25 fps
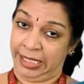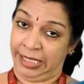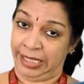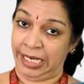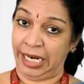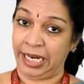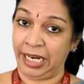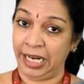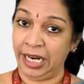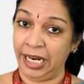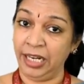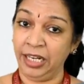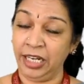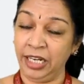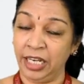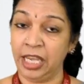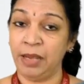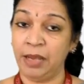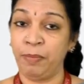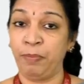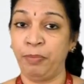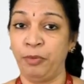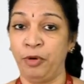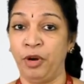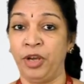Second
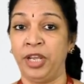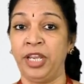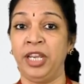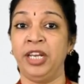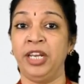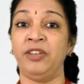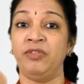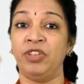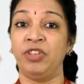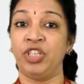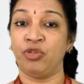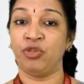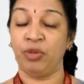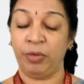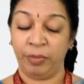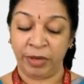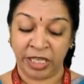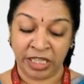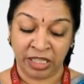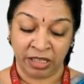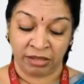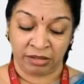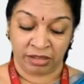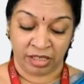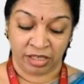key point, which will be
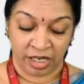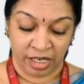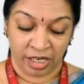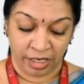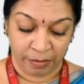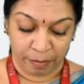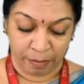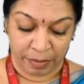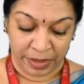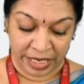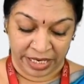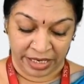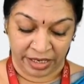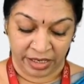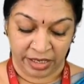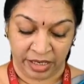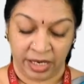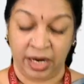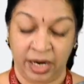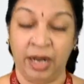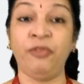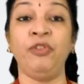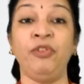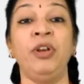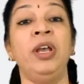the third
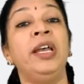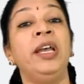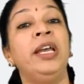paragraph,